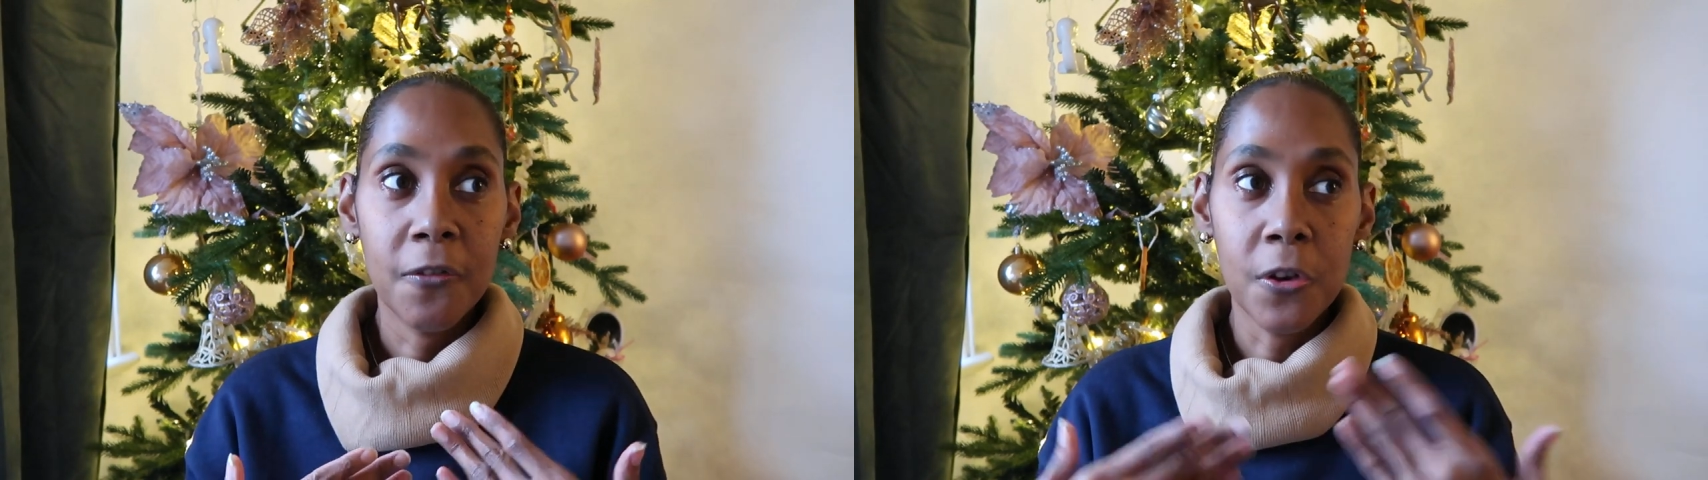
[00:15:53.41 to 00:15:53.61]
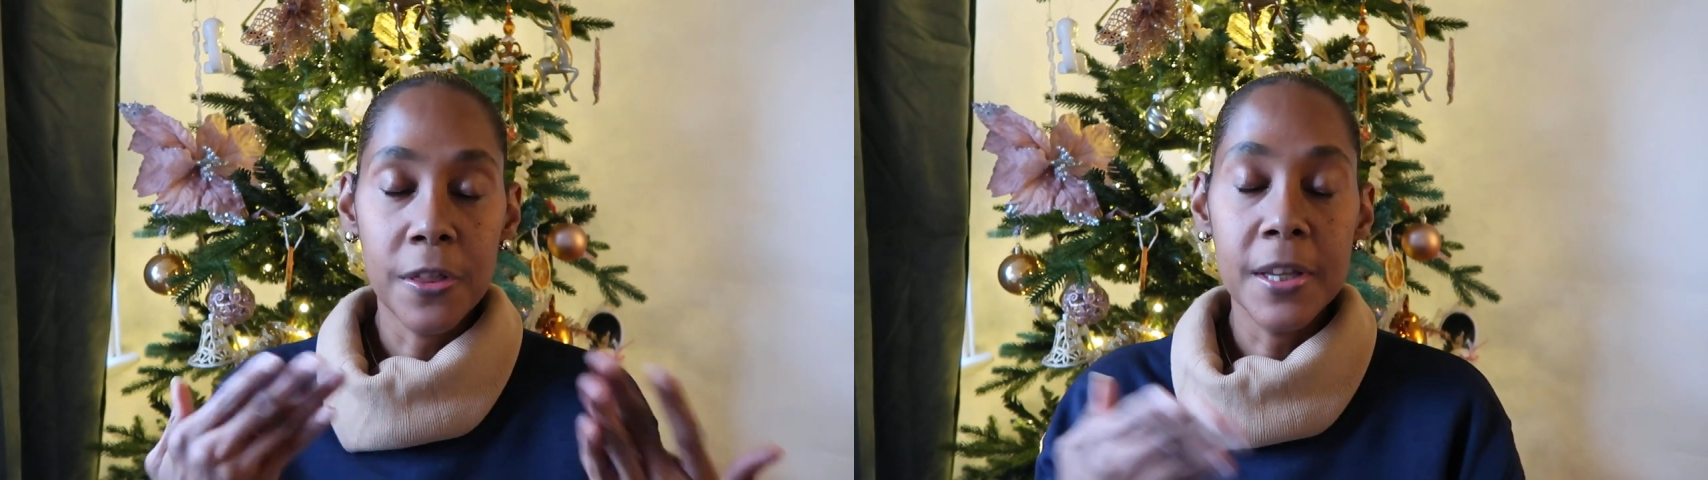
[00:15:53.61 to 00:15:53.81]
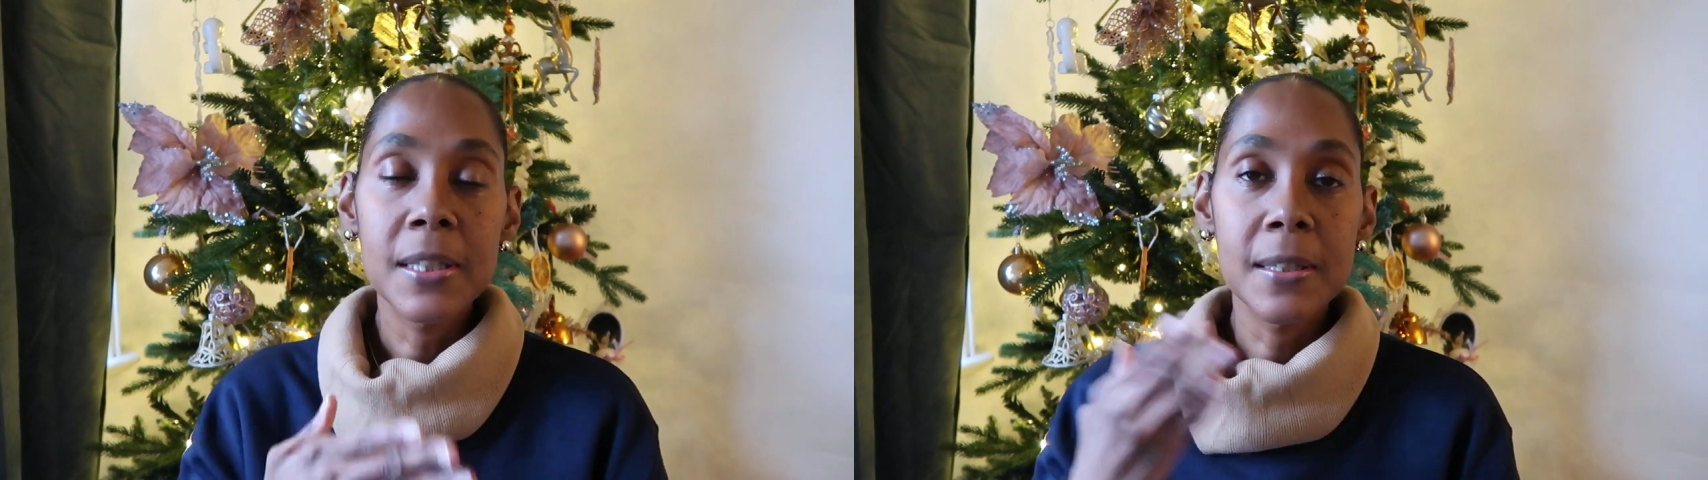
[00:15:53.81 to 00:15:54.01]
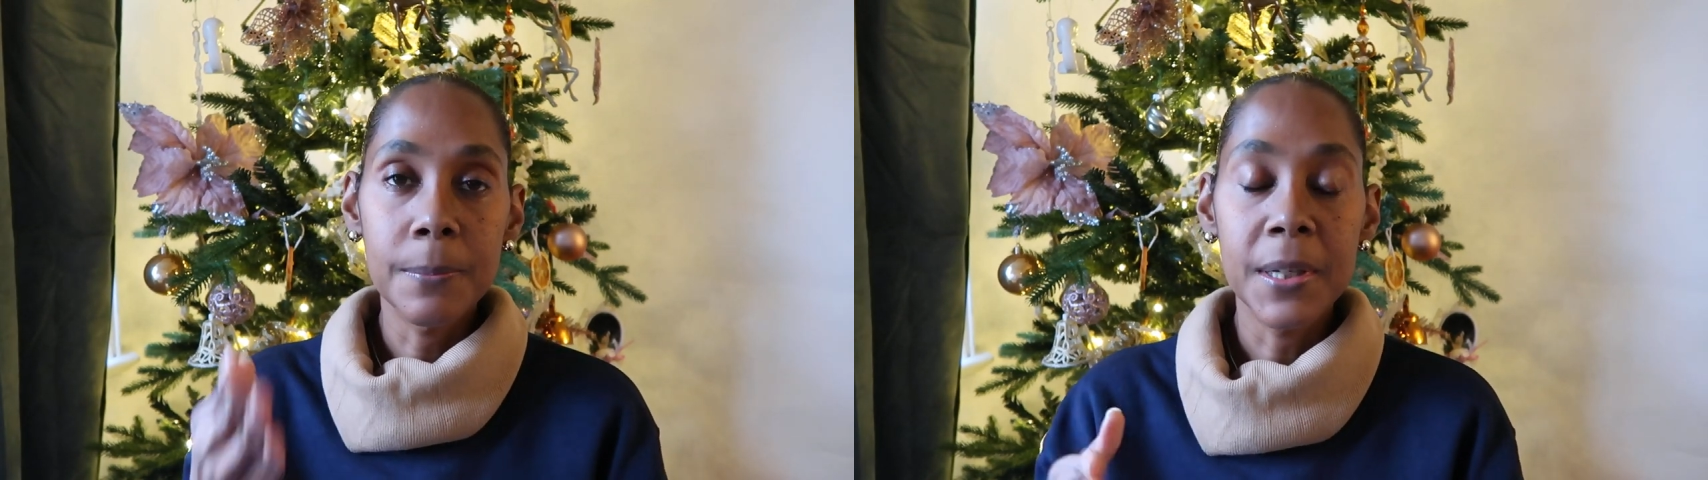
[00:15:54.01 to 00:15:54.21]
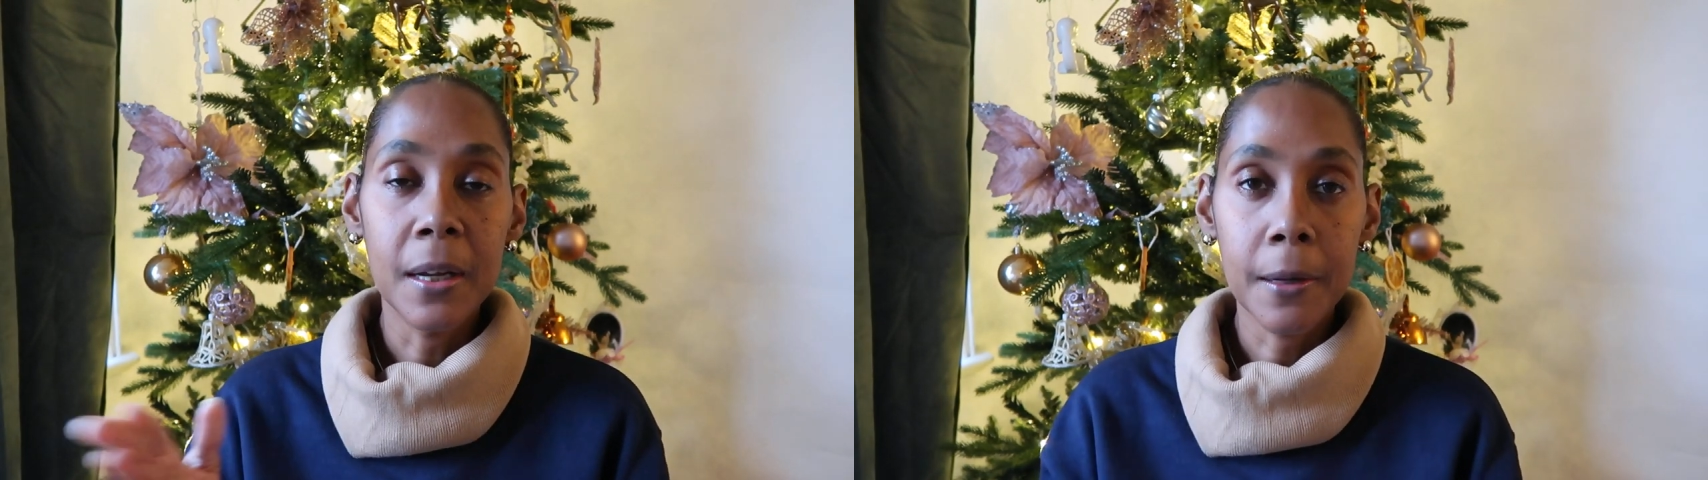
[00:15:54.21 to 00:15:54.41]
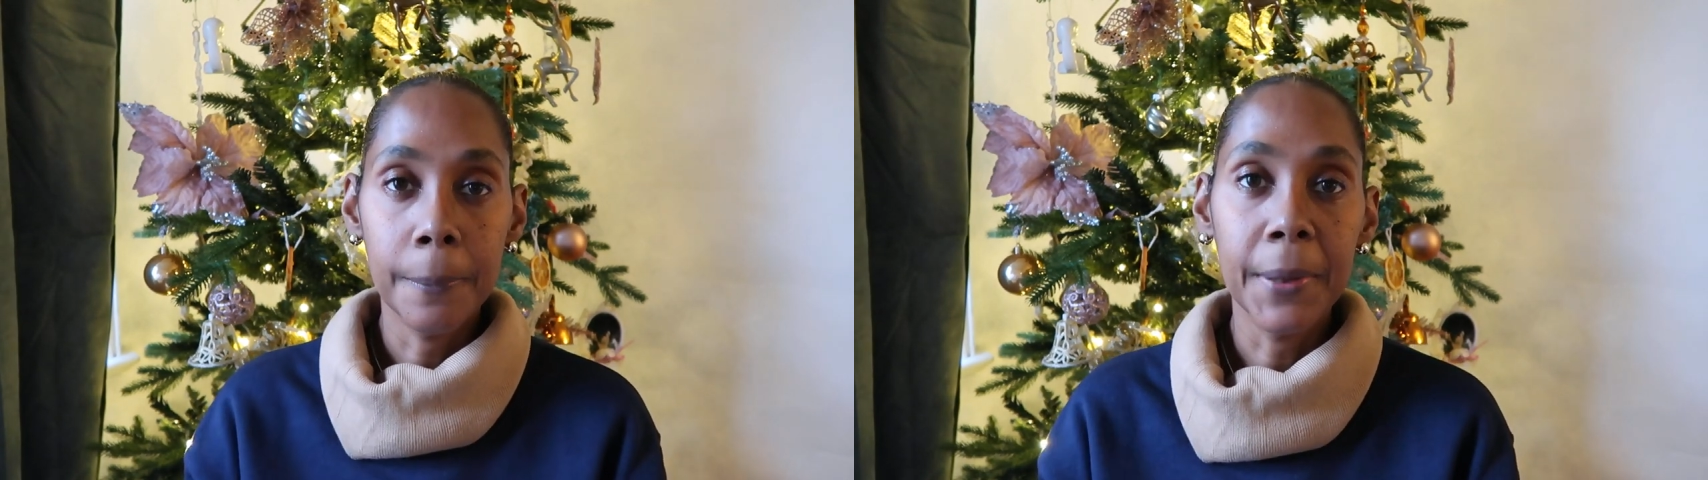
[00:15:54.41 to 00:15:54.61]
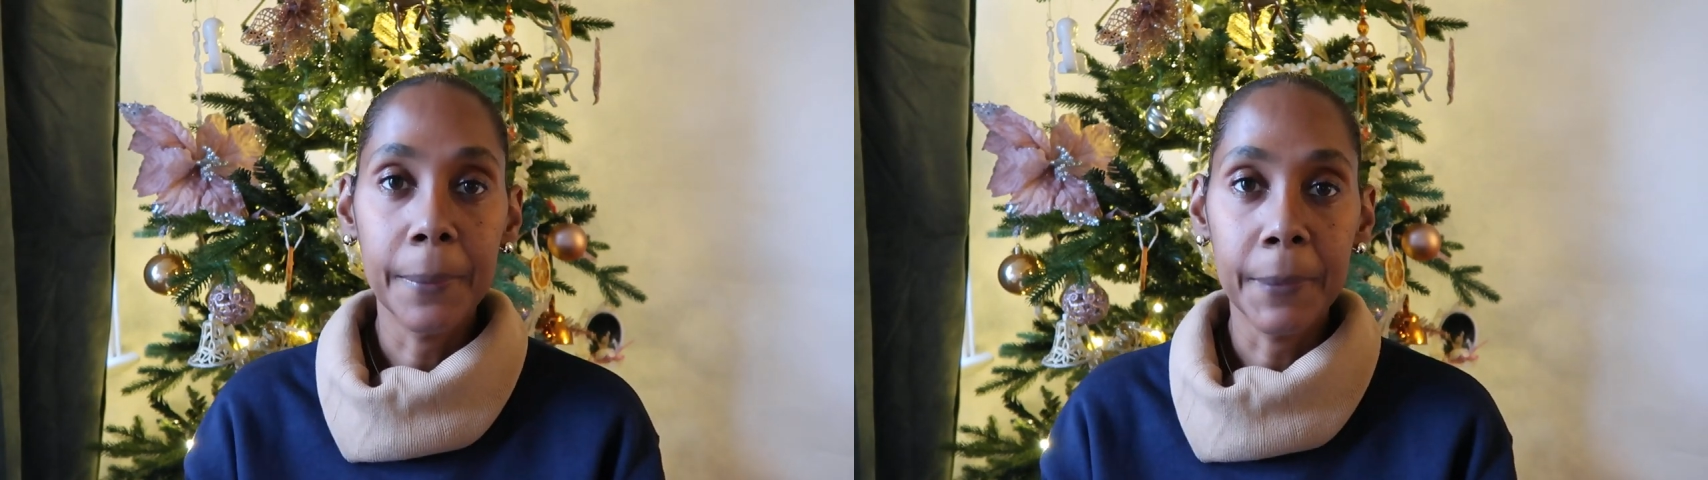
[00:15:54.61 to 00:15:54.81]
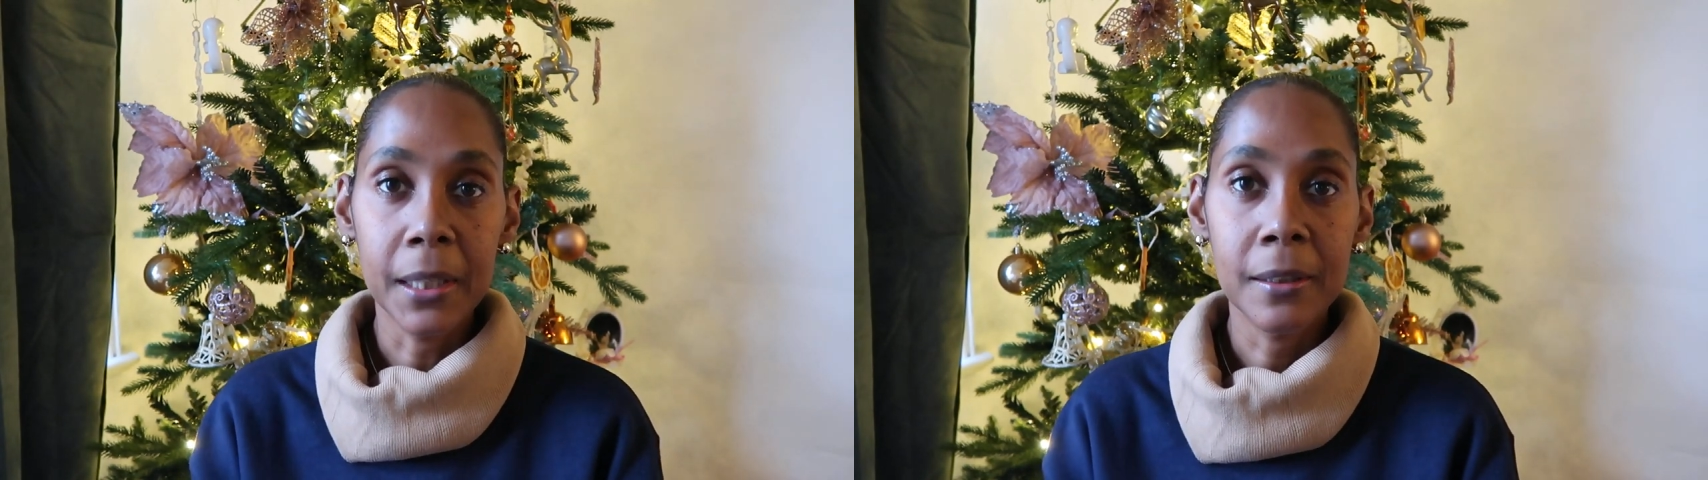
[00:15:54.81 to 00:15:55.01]
for this to be a
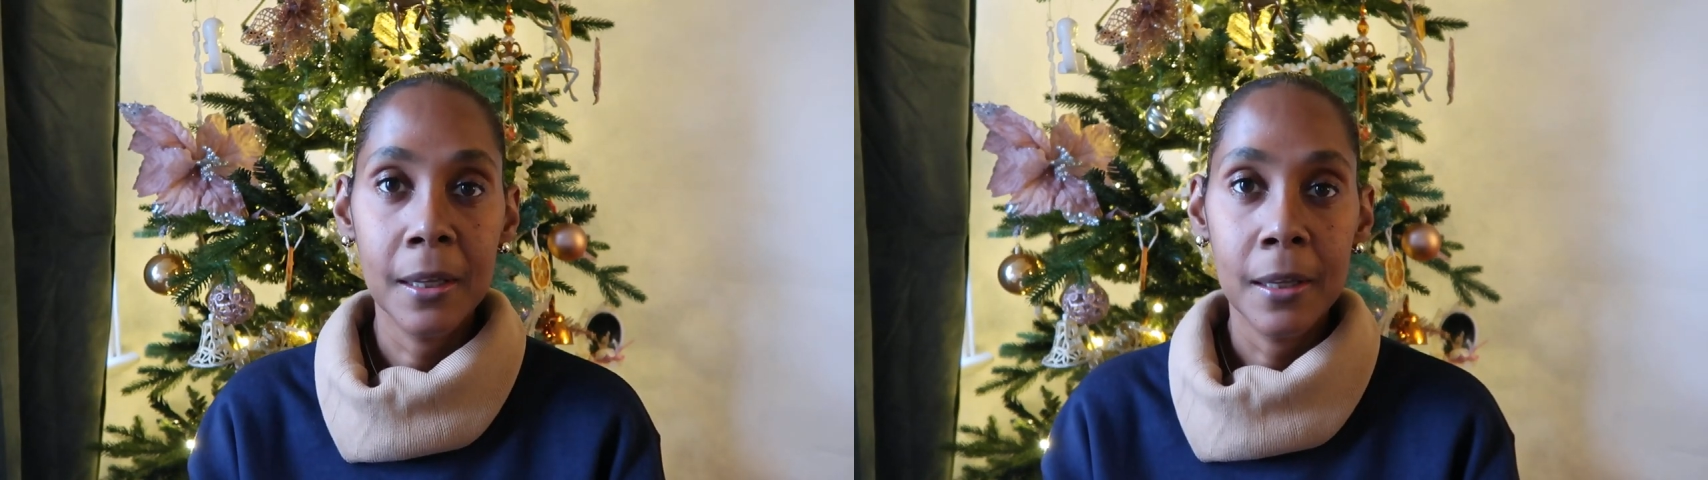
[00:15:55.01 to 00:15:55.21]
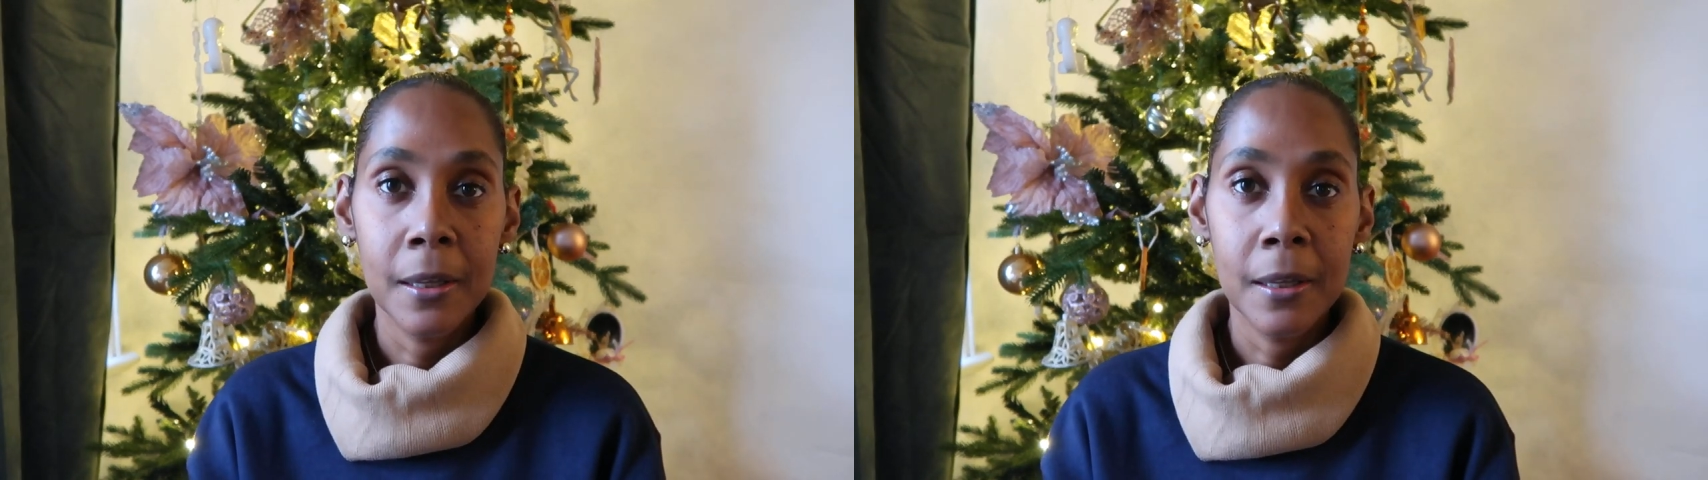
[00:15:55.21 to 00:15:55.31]
commitment.